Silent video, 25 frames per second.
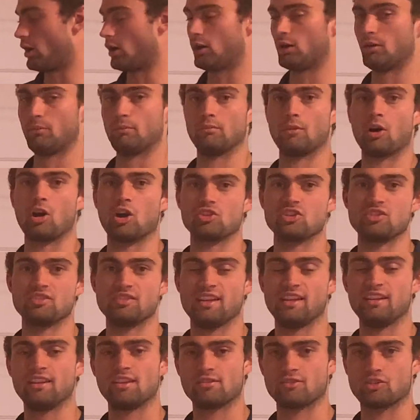
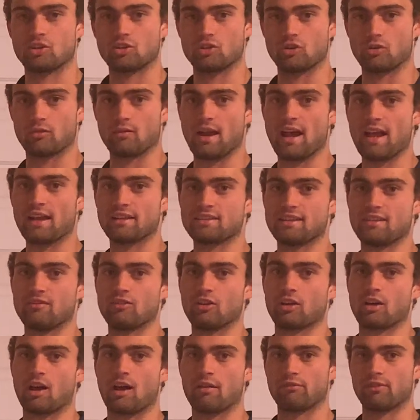Argentinians are direct in
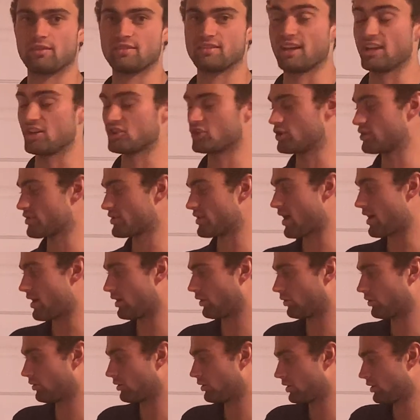their confrontation
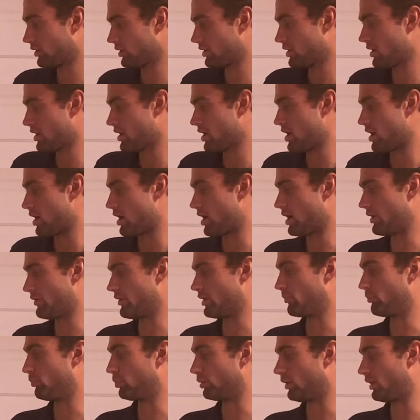style.
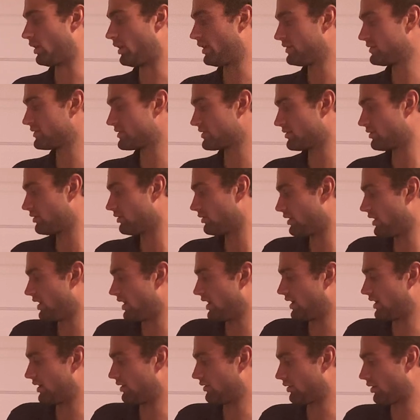They're blunt
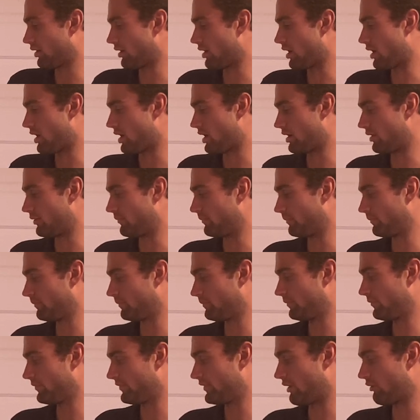and
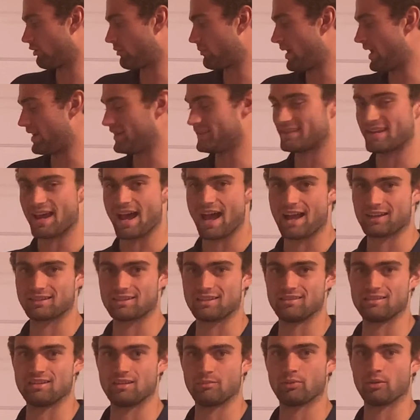they remain tact
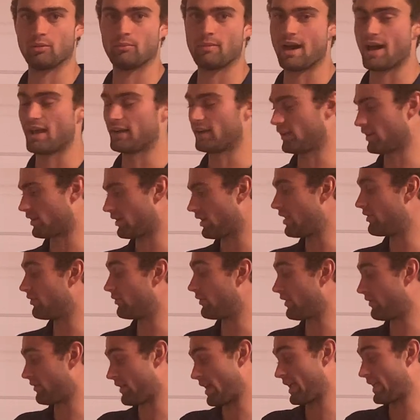and diplomatic, and
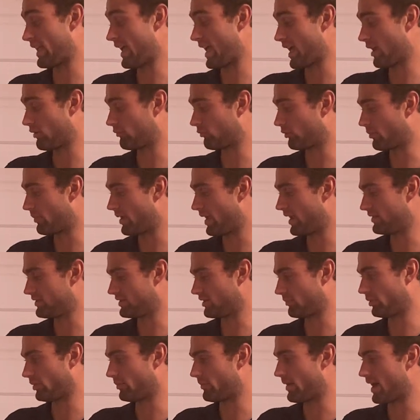that they can remain
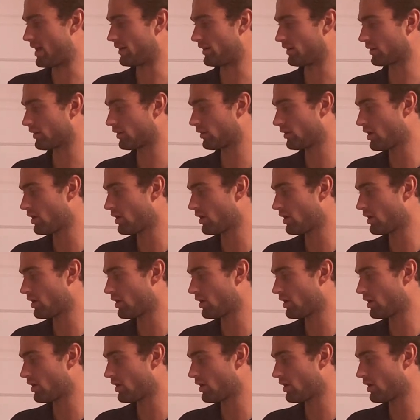diplomatic.